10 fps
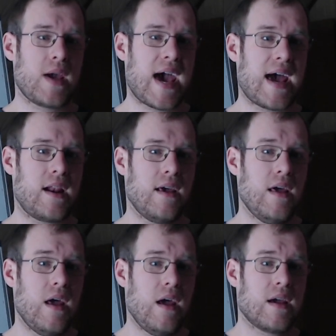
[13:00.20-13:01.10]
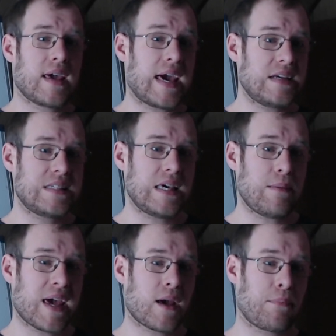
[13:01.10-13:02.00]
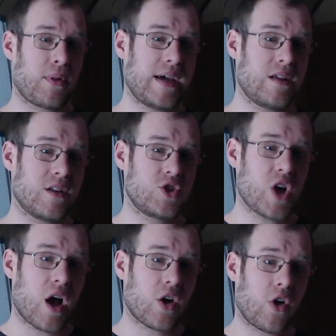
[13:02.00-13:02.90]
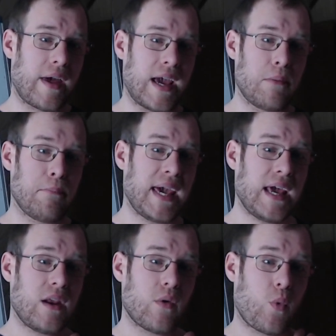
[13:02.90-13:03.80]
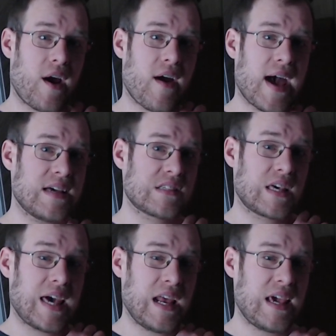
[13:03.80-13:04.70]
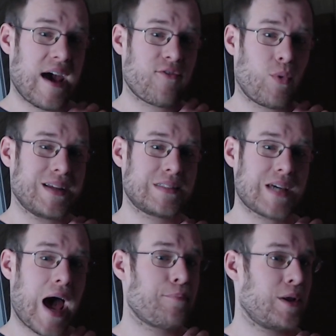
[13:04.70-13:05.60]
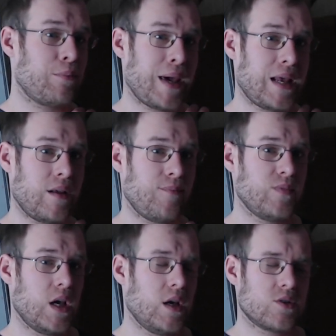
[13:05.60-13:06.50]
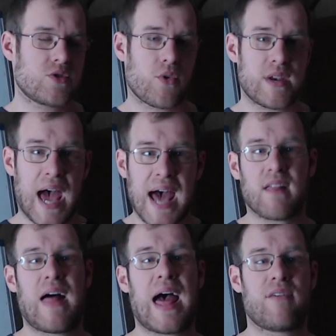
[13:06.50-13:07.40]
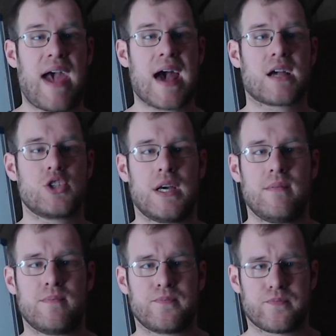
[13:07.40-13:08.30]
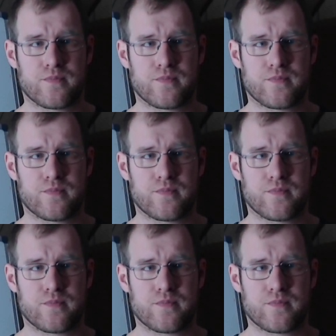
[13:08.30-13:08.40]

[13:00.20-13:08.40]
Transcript: we had K T make a play to the jungle and mid, whereas K D F went top and mid. So not a lot of action.